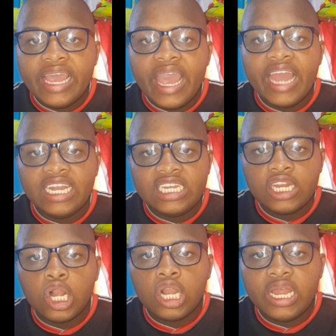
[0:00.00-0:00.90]
and
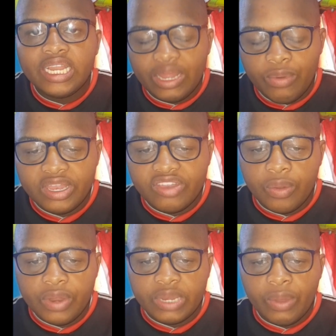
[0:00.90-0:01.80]
they
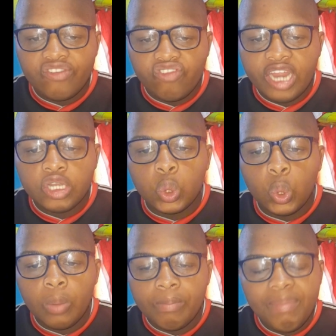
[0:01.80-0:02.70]
were trying
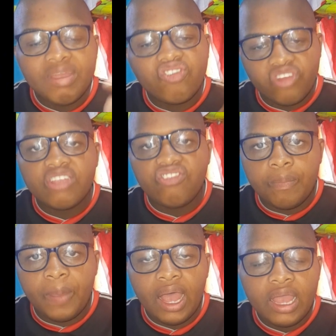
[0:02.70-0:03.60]
to maybe trick
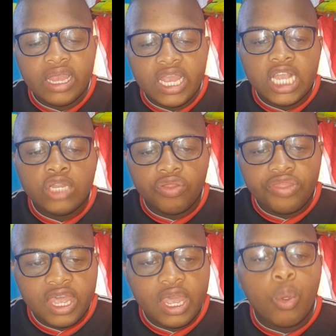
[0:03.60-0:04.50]
Chipa into
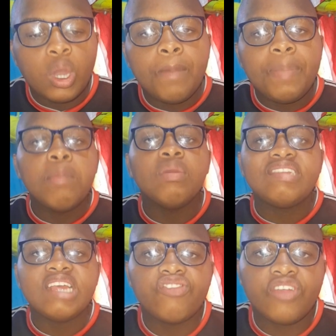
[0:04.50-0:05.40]
thinking we're gonna play more
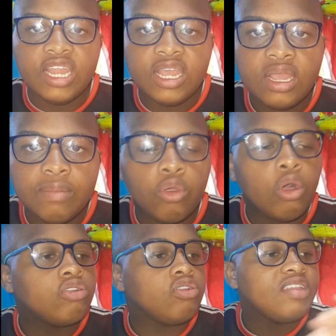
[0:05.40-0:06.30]
centrally,
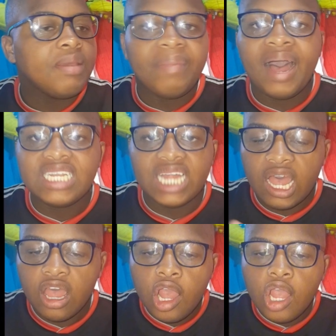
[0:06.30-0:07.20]
because you see Mbata,
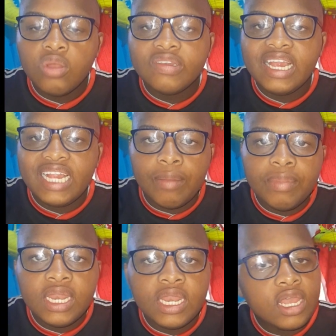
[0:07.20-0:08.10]
you see
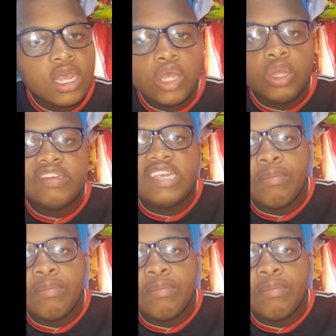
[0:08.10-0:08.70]
Dlamini, you see